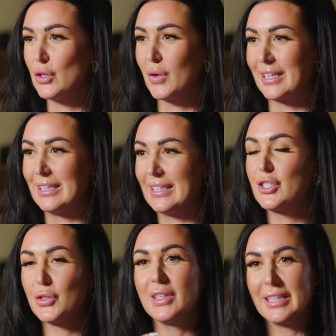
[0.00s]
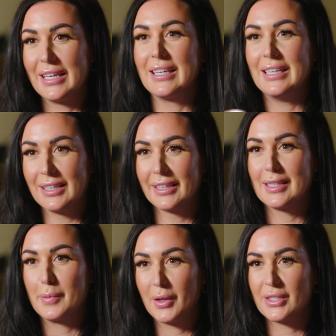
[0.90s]
you are literally the
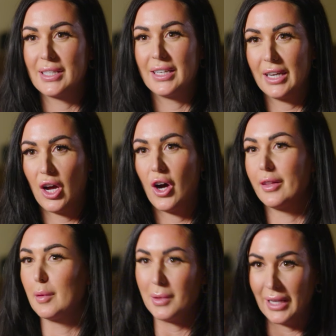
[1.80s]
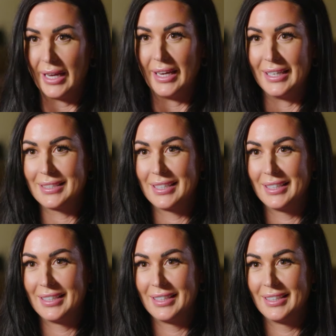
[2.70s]
youngest person on the planet
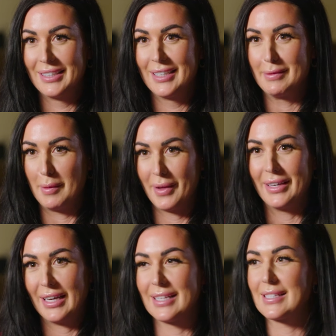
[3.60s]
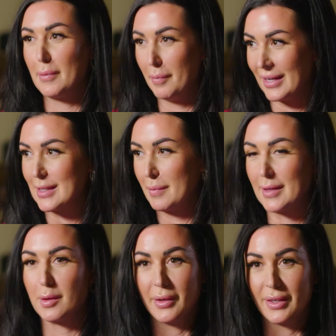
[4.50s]
to be playing against the best basketball